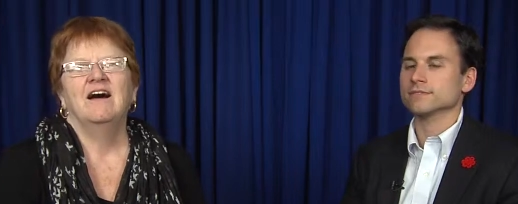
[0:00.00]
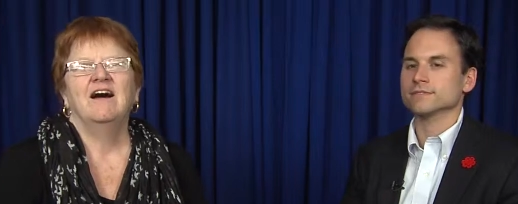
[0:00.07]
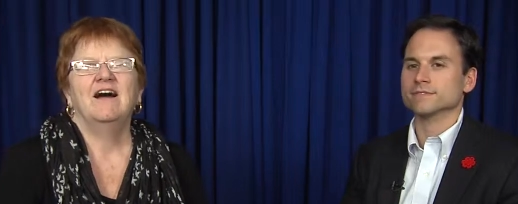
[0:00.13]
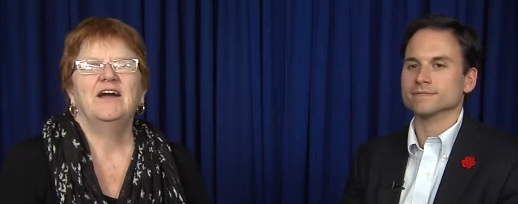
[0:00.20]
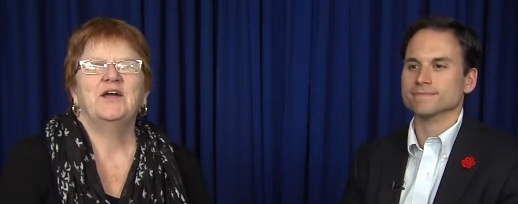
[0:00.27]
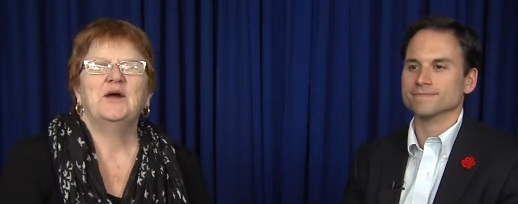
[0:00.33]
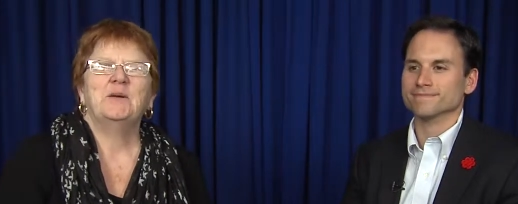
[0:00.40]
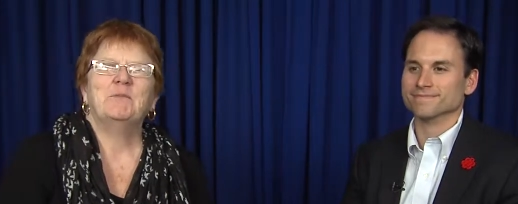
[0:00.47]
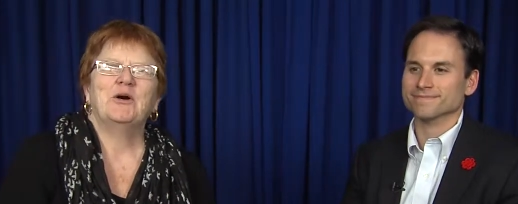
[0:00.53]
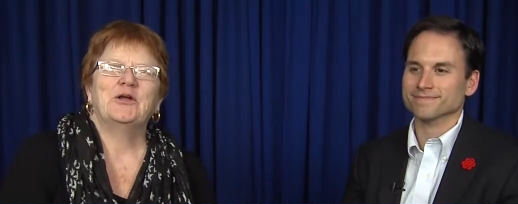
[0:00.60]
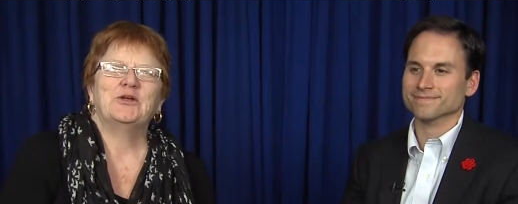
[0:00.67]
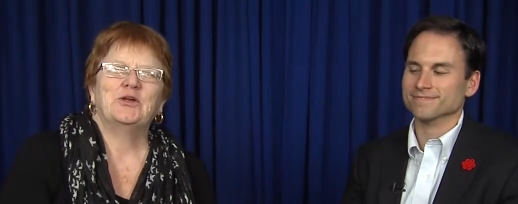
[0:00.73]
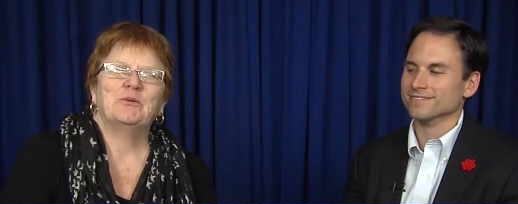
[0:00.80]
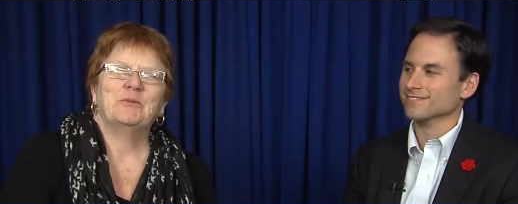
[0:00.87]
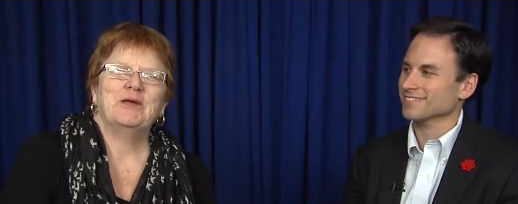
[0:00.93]
Speaker 1: Hi, I'm
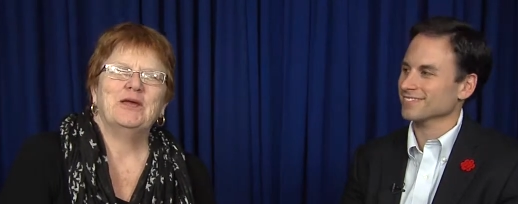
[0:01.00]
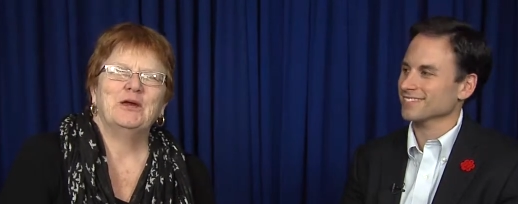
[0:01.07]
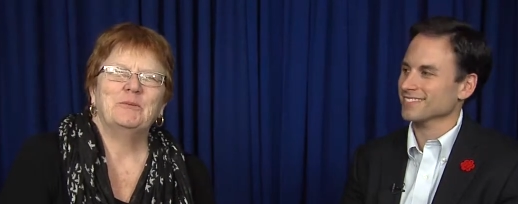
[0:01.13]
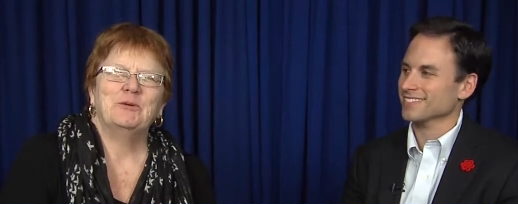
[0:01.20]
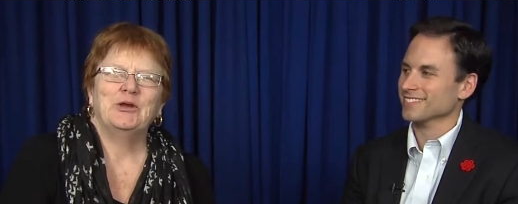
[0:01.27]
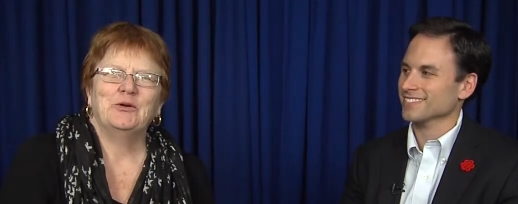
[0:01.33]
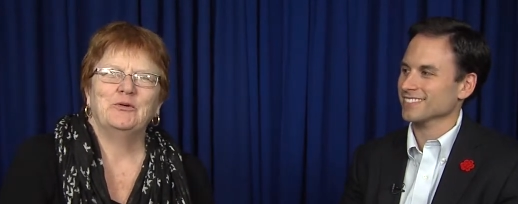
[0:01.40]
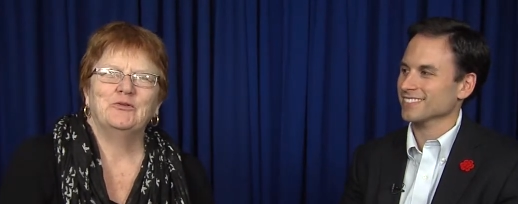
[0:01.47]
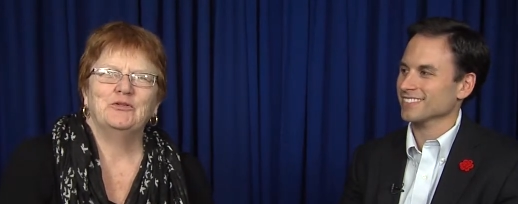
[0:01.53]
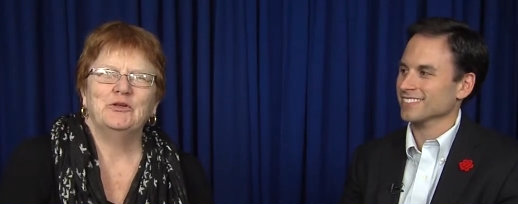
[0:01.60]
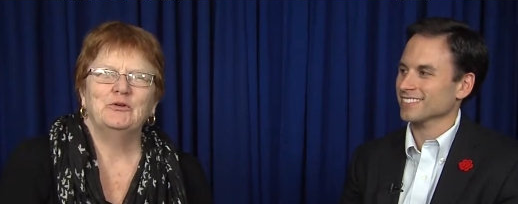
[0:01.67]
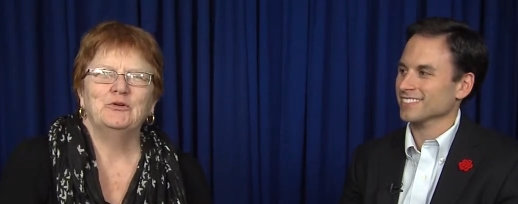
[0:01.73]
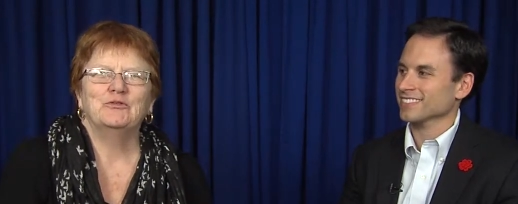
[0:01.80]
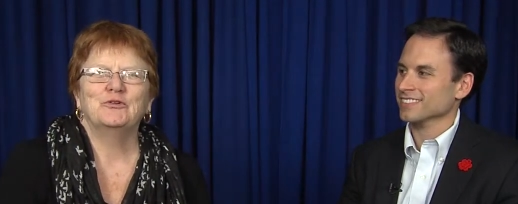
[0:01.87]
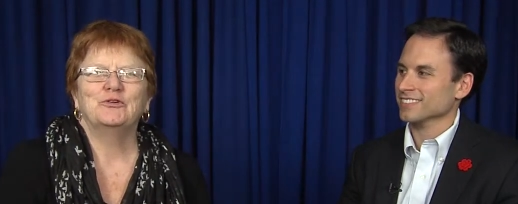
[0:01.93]
Monica Bay. I'm here at the
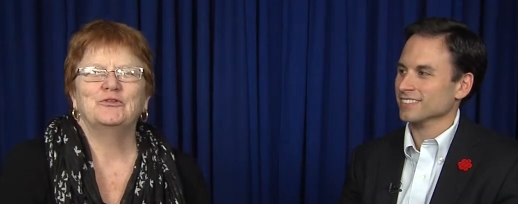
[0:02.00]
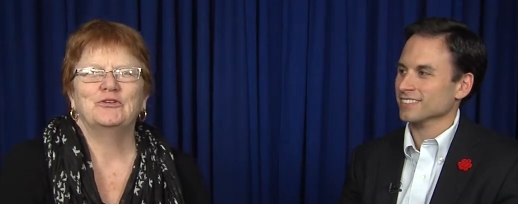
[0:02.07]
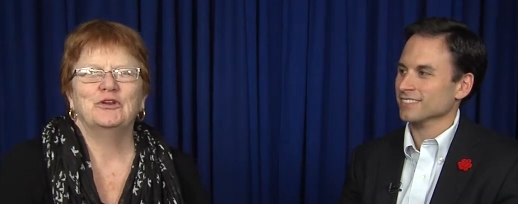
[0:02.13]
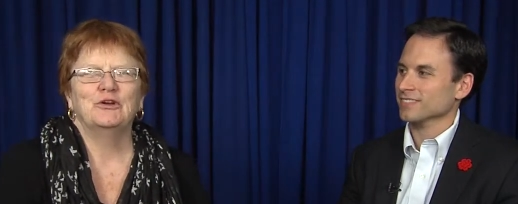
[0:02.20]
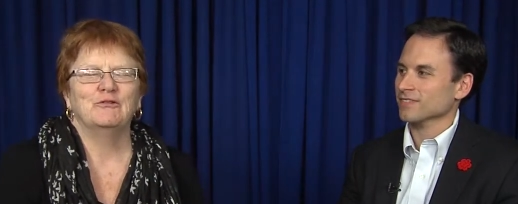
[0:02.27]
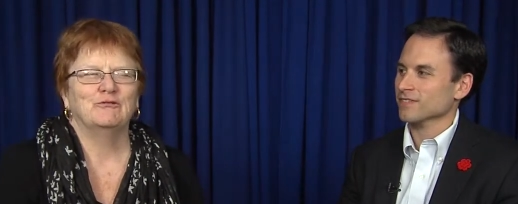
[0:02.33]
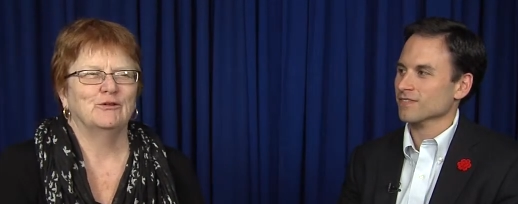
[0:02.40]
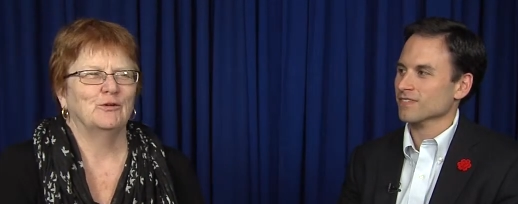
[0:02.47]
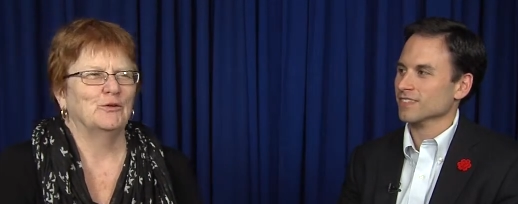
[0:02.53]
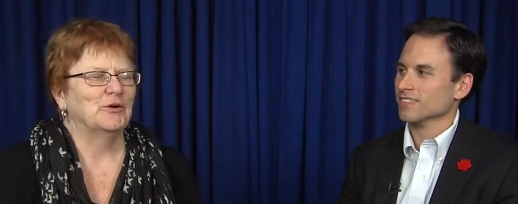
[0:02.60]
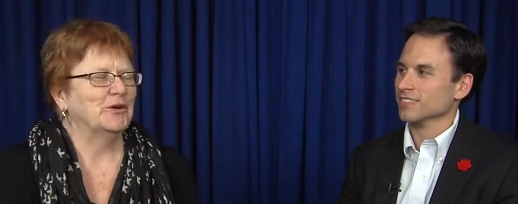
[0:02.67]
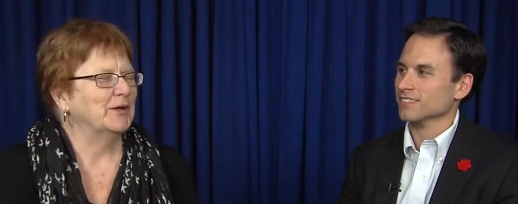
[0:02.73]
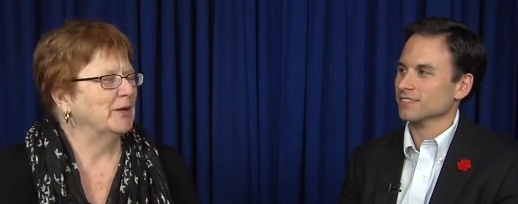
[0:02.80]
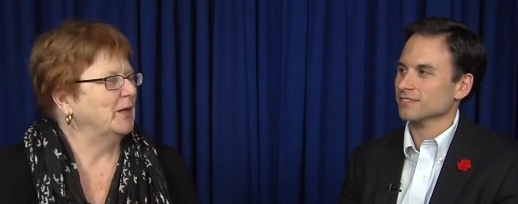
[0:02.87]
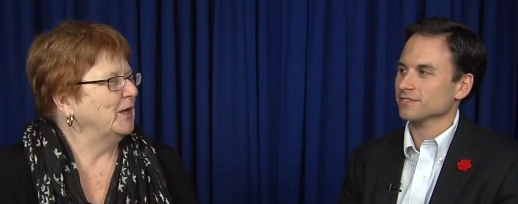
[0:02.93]
University of
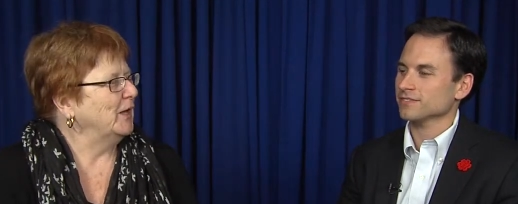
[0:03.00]
Florida